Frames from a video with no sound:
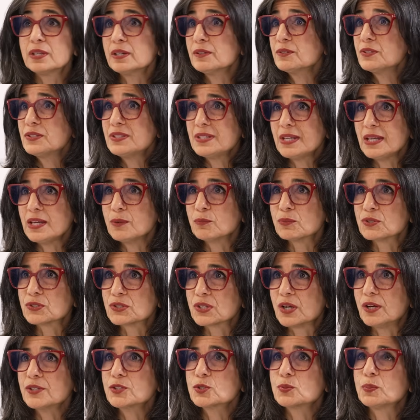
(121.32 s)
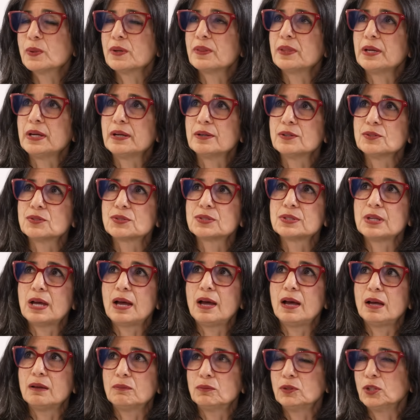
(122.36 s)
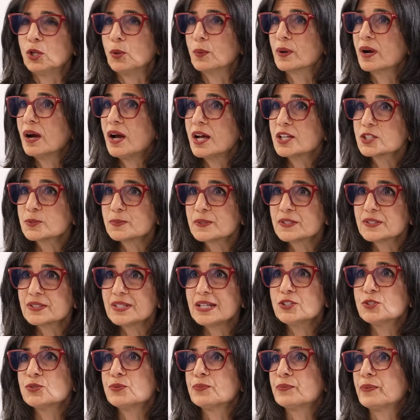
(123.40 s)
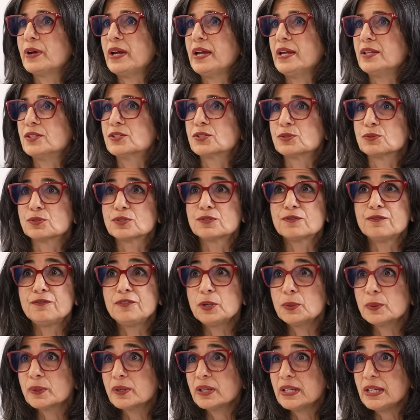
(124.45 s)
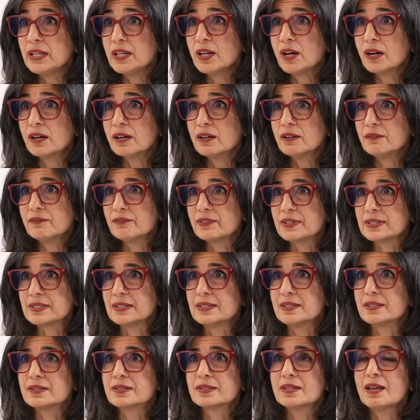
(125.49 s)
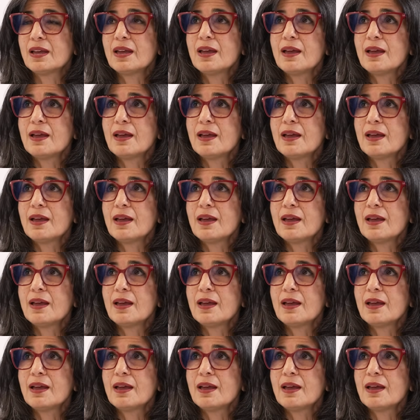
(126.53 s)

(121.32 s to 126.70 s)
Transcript: They're seeing results where there's uh, lower hospitalization rates, there's fewer ER visits,